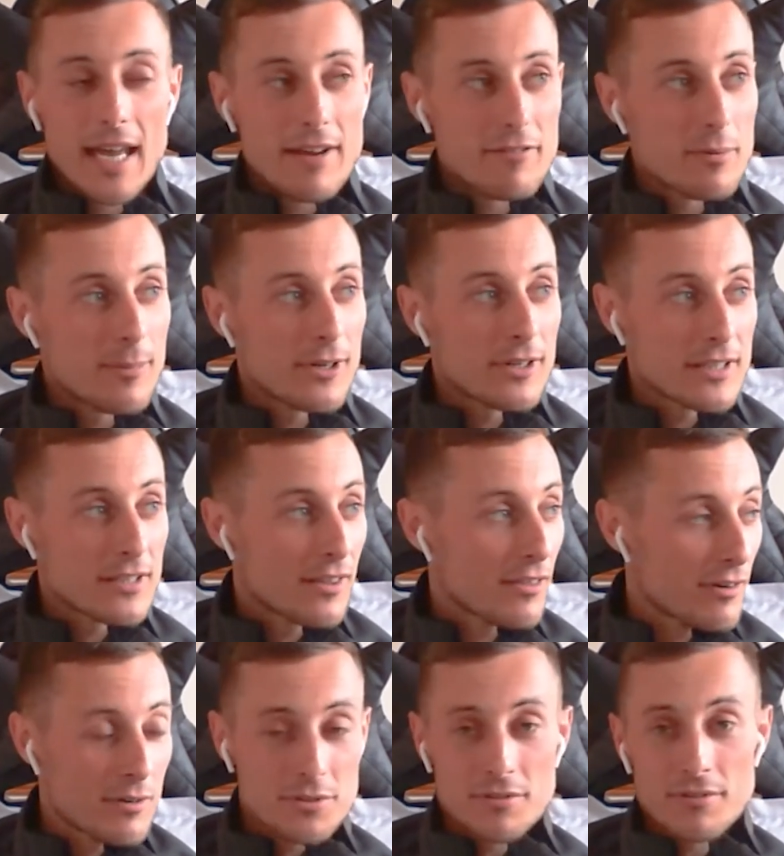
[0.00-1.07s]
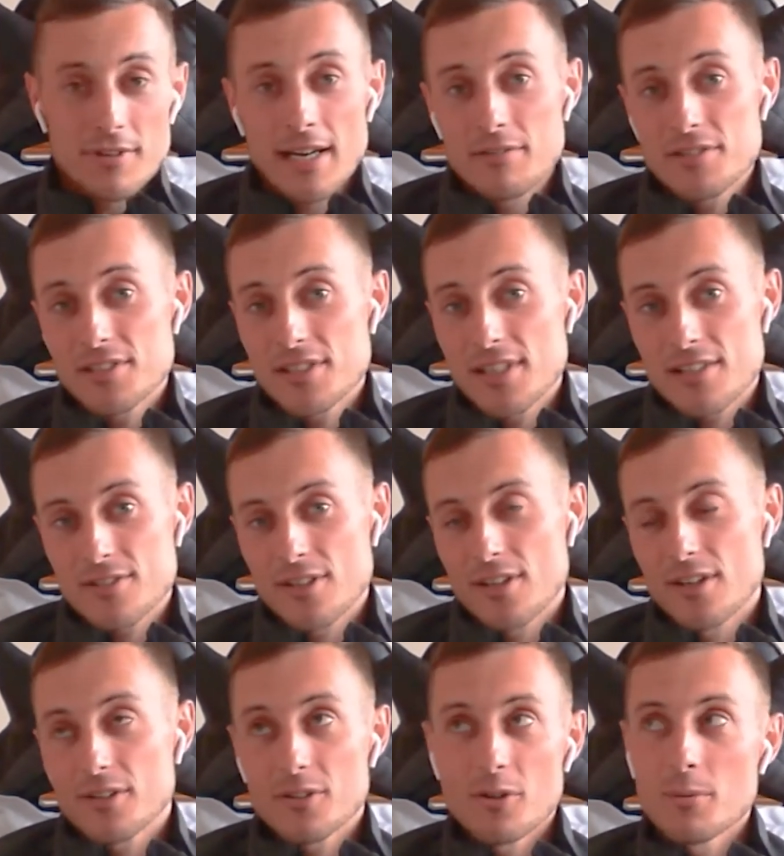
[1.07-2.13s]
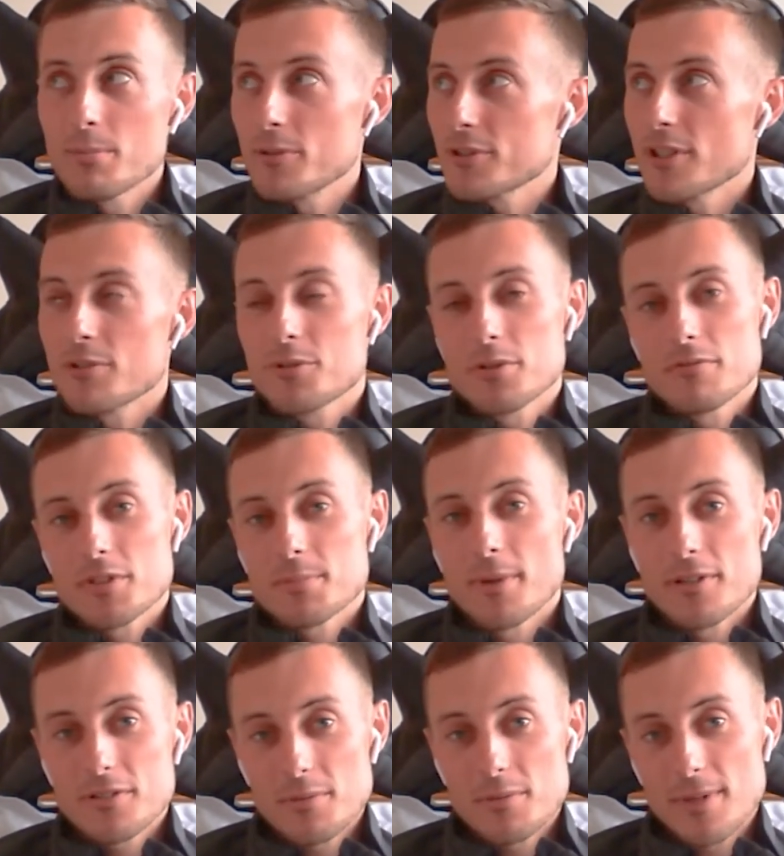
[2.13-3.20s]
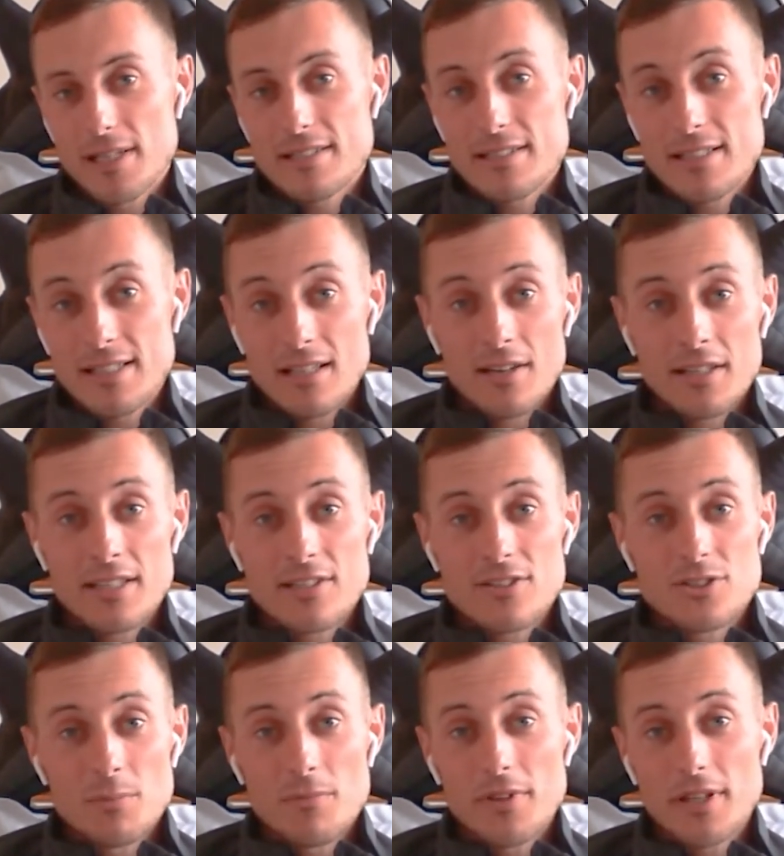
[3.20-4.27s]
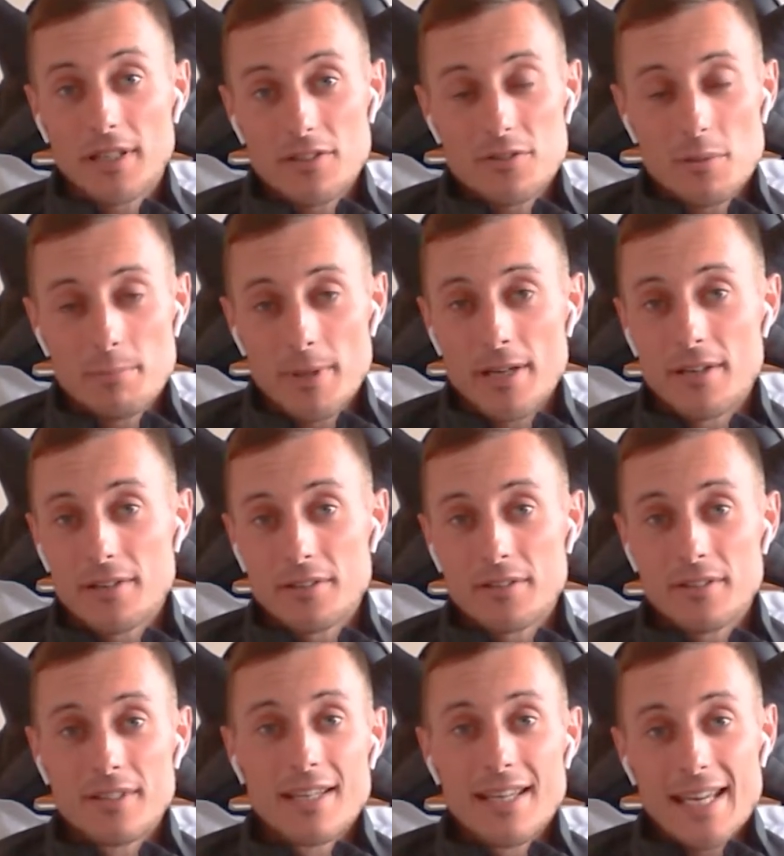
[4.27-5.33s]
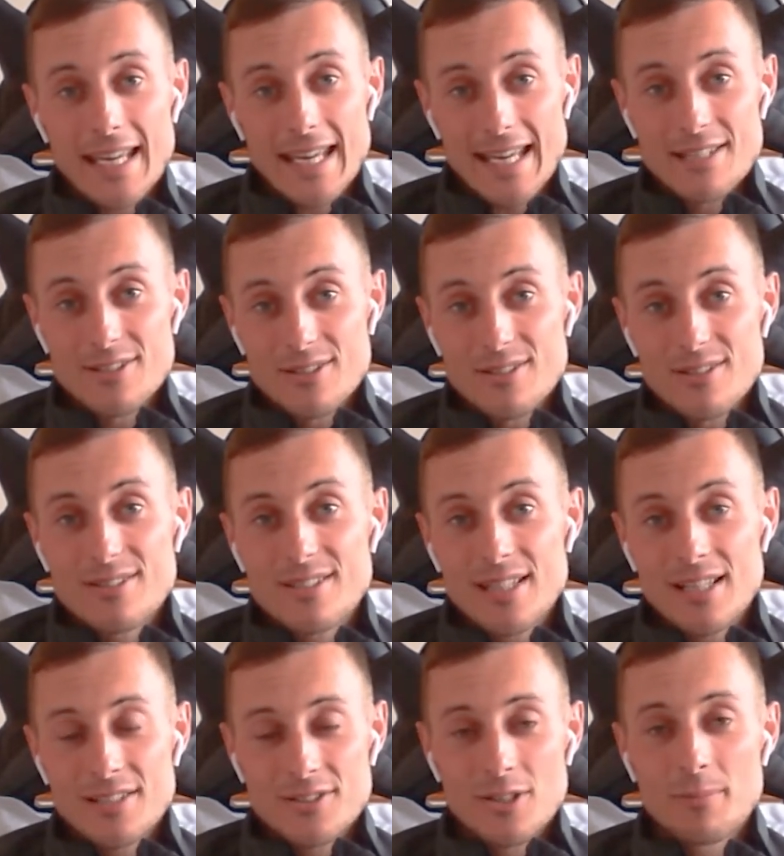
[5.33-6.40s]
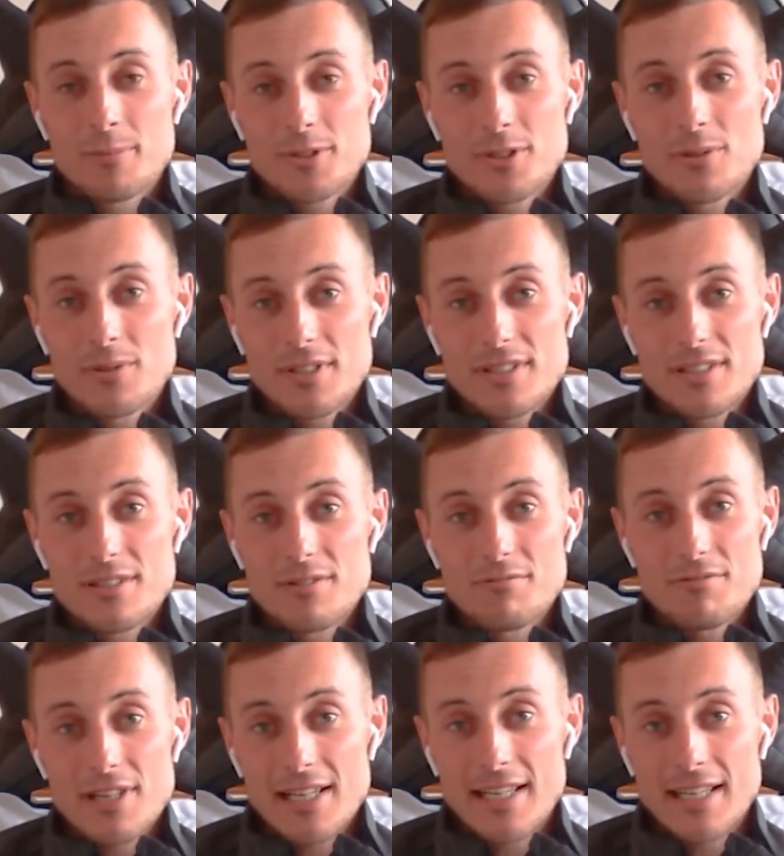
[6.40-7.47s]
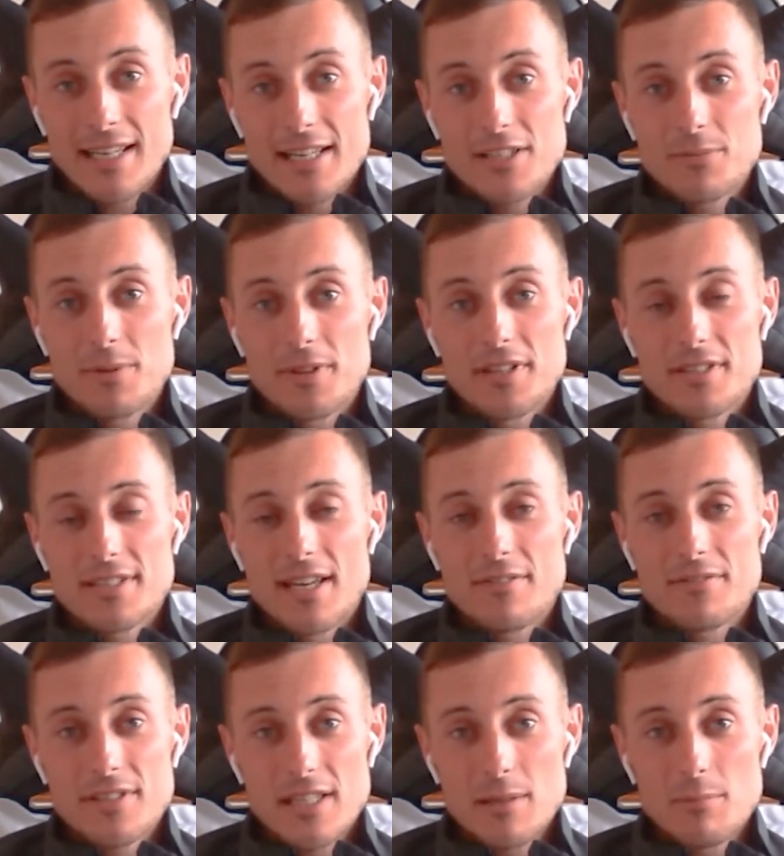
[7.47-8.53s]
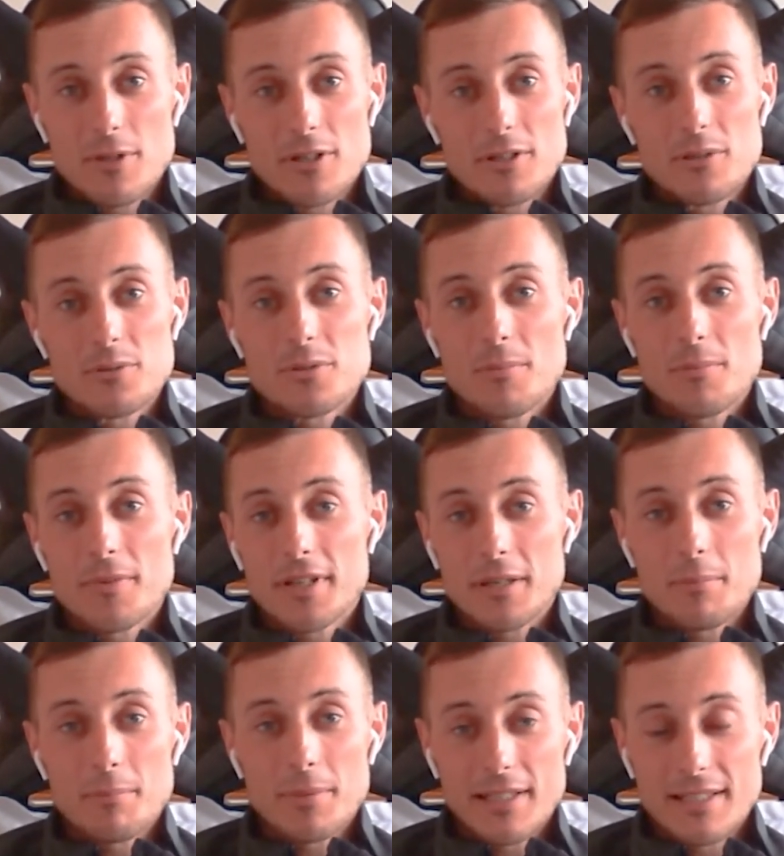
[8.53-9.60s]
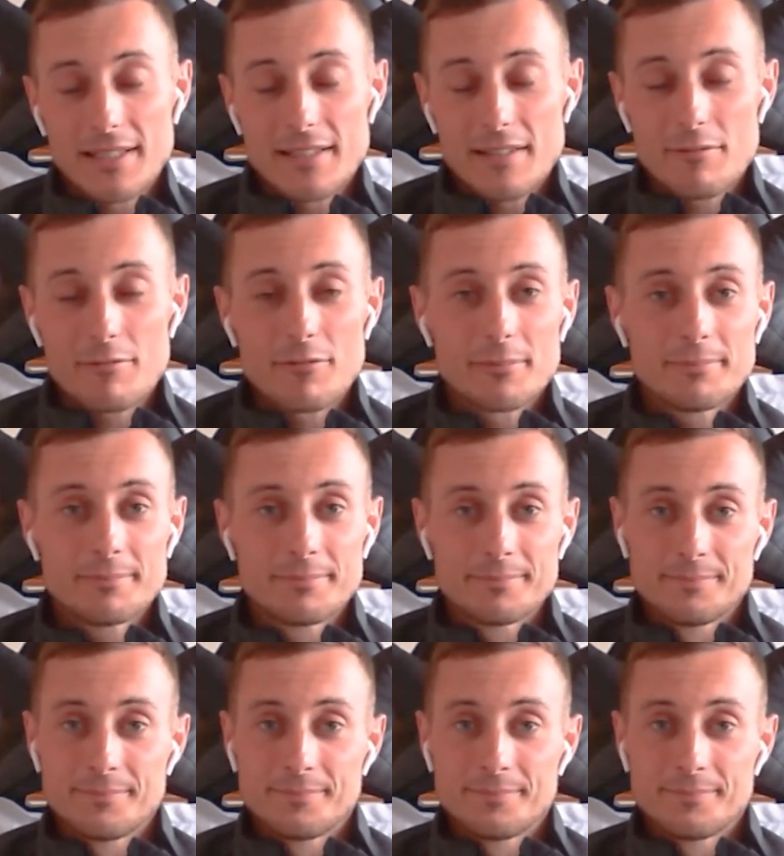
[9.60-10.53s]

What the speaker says: Everybody throws around CSR, corporate social responsibility, like it's something that's a burden. It isn't. See it as an opportunity to really engage with your staff team and do something completely different.